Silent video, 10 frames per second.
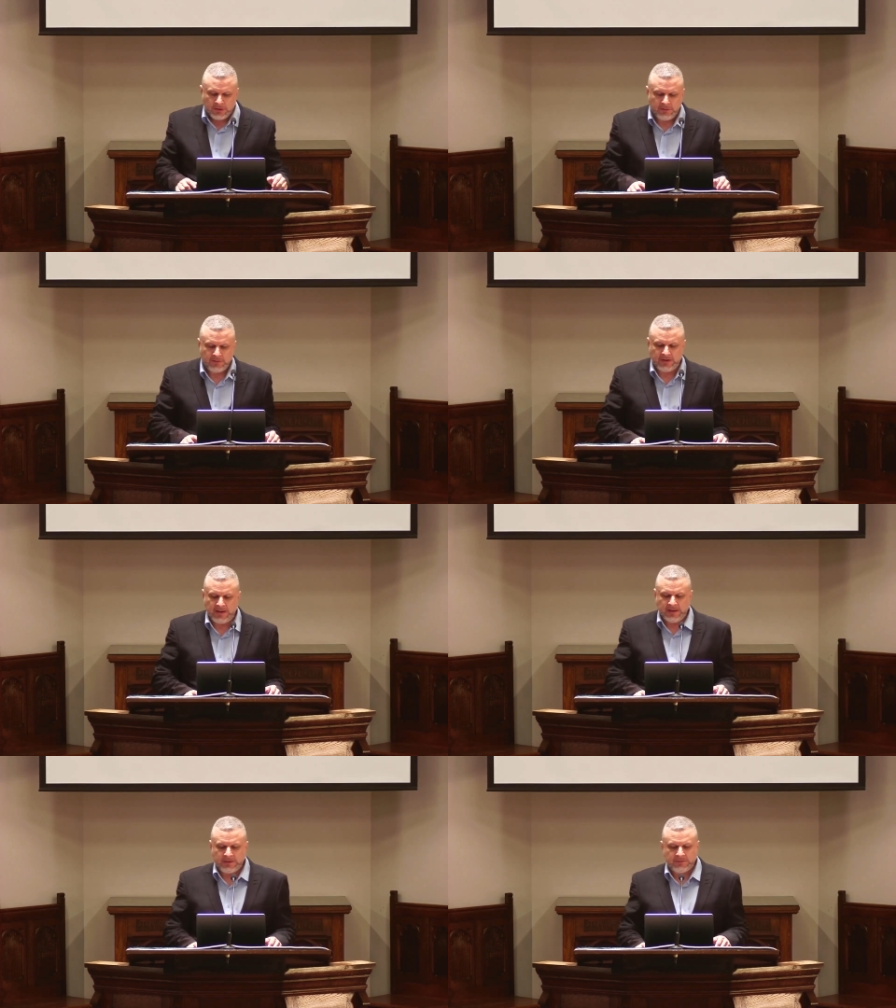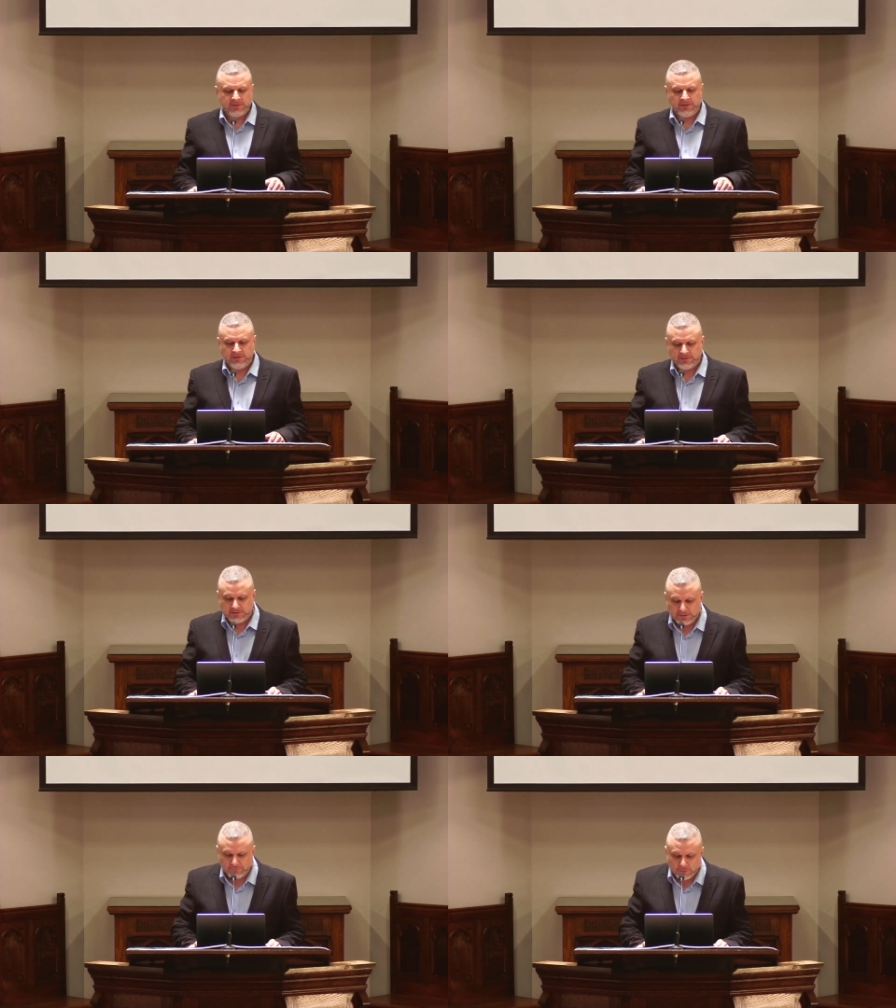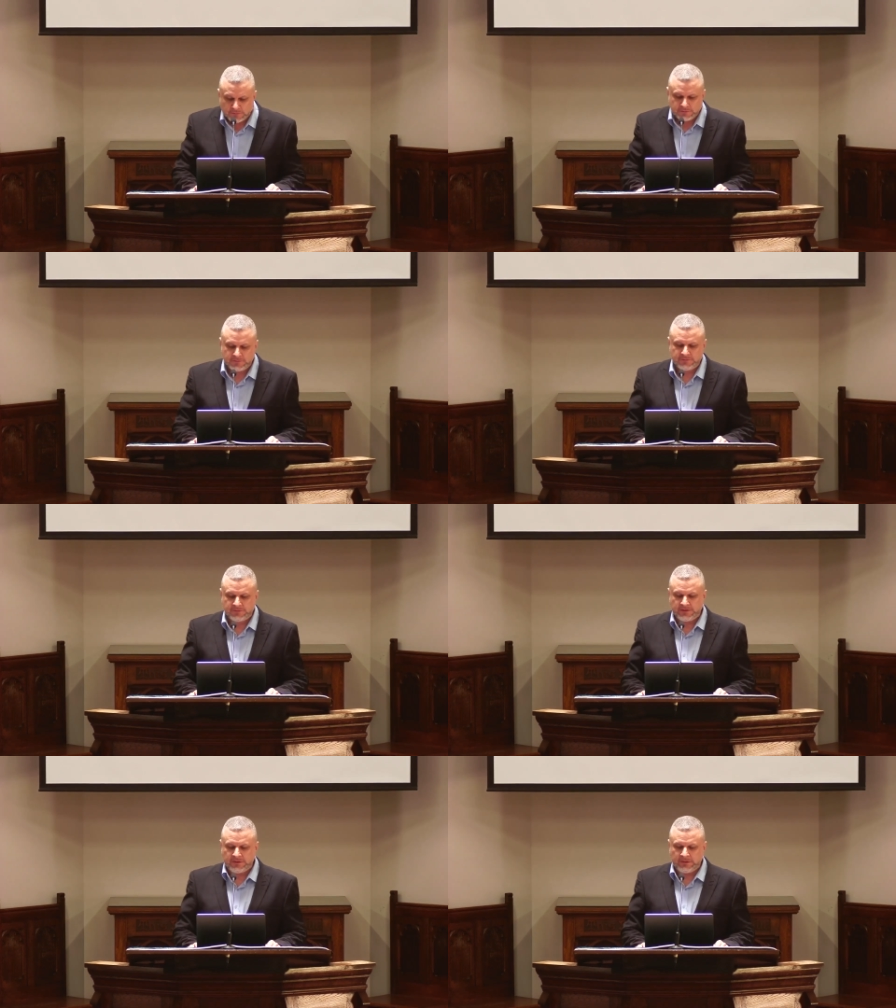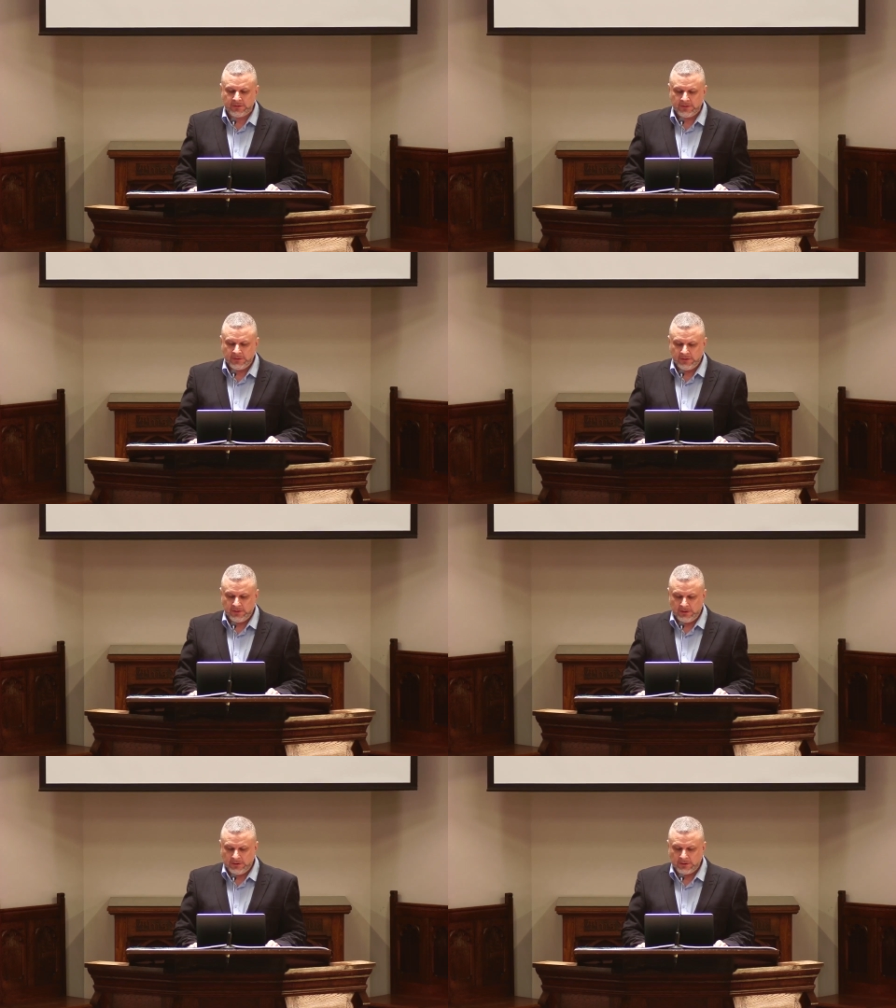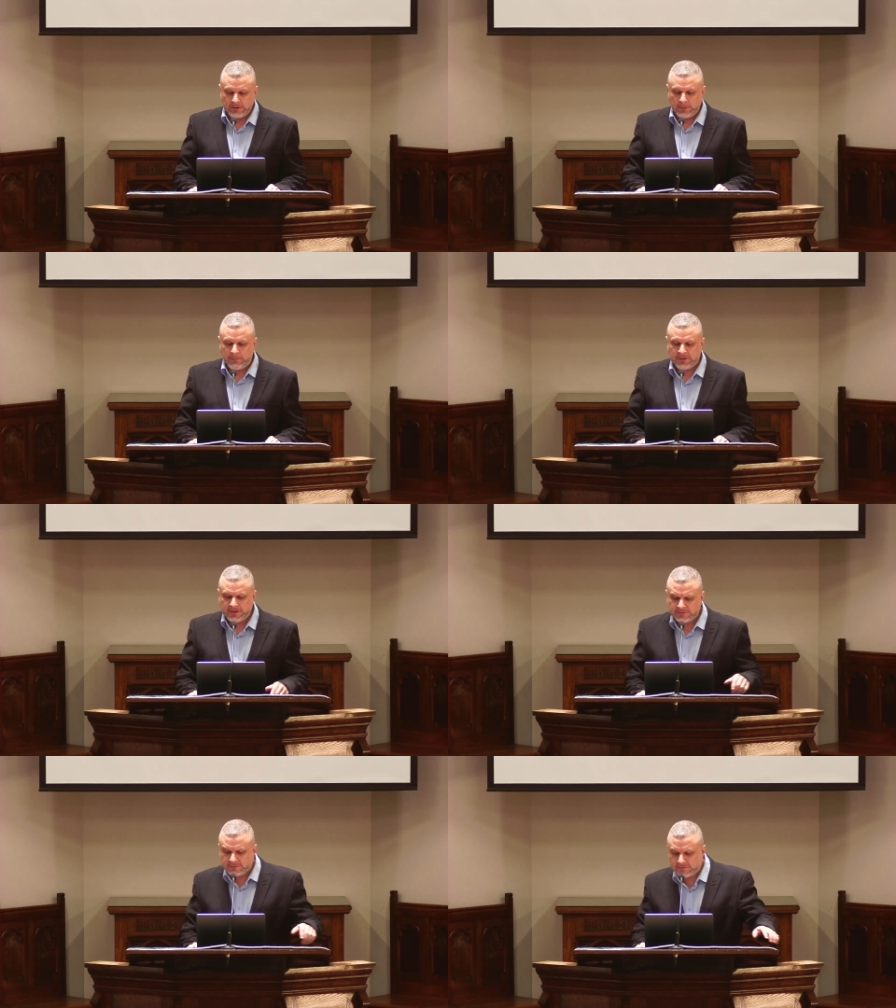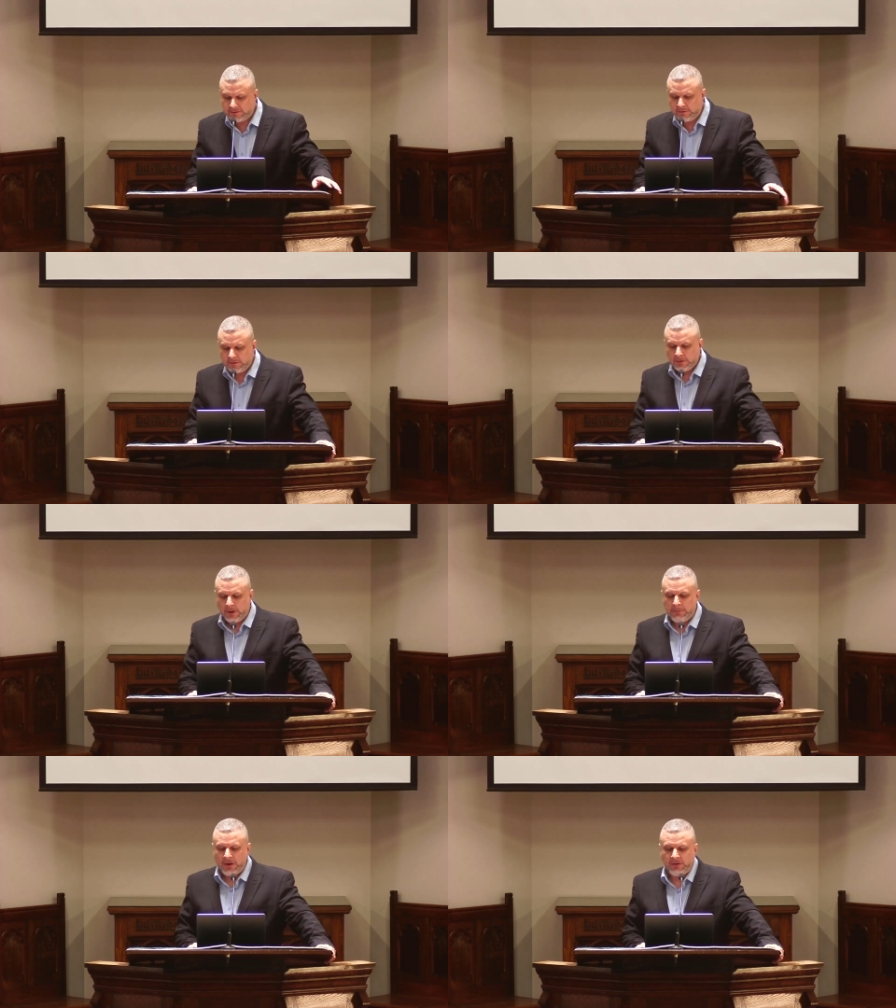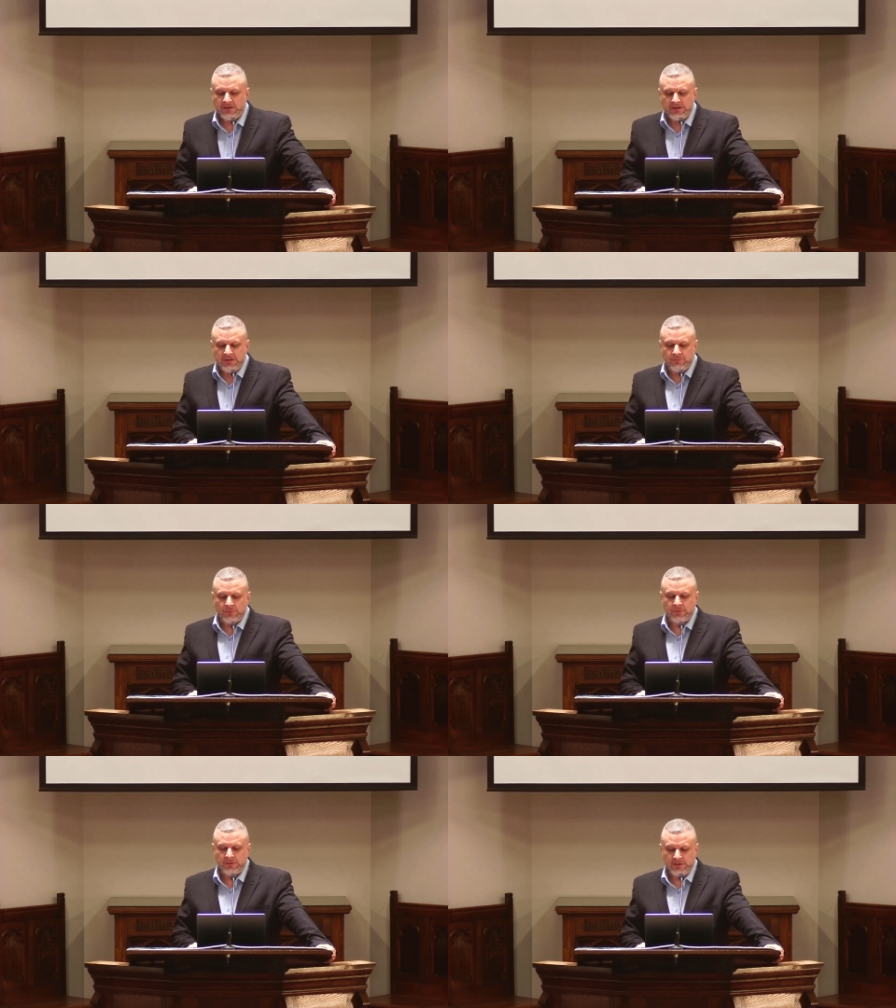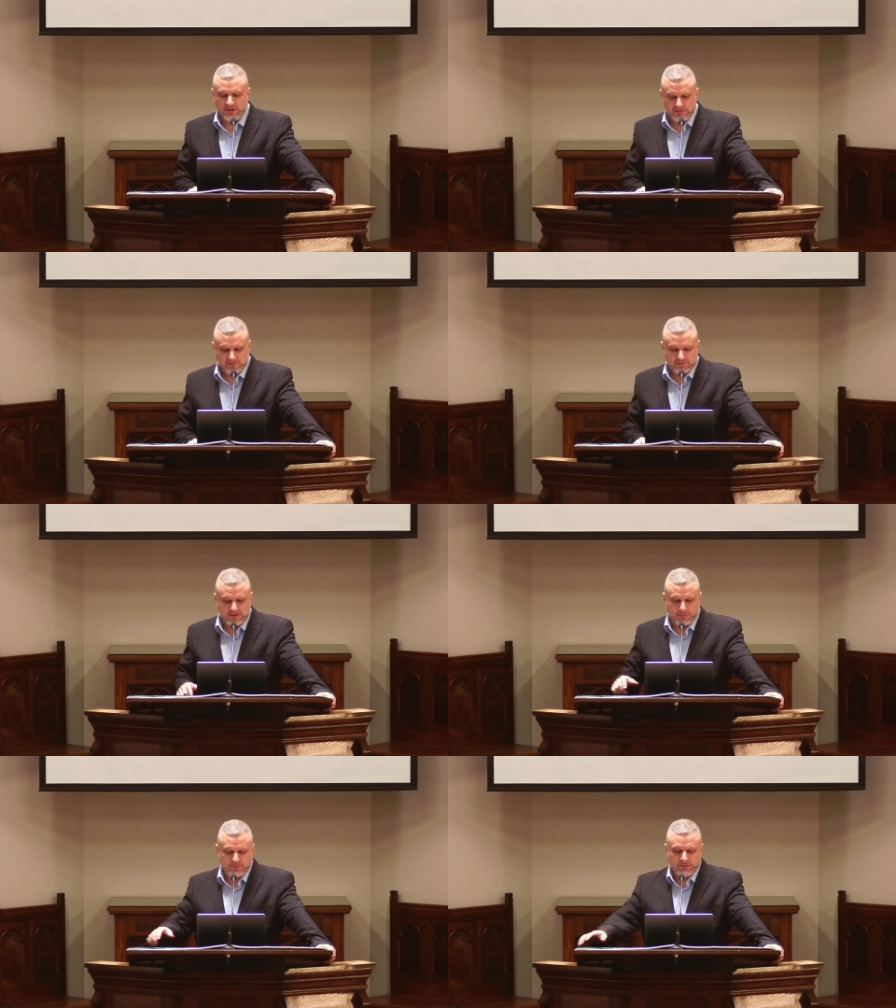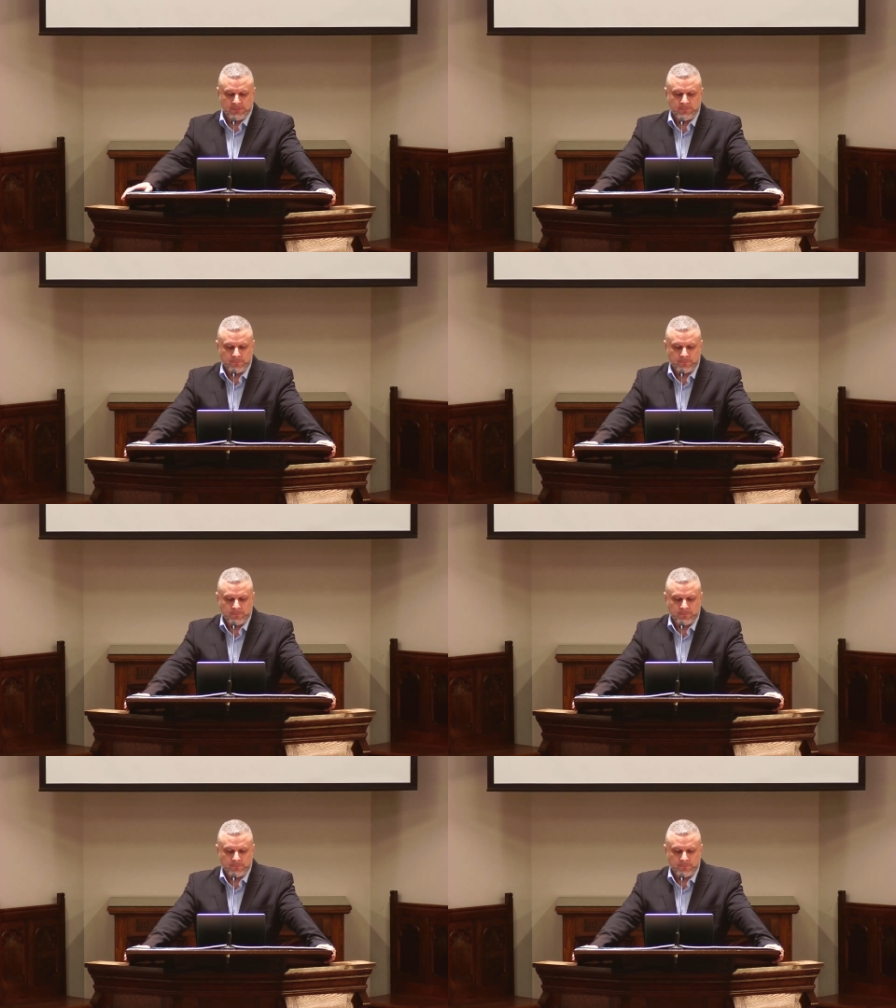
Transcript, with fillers: that ends in difference to sin and complacency about evil and deception.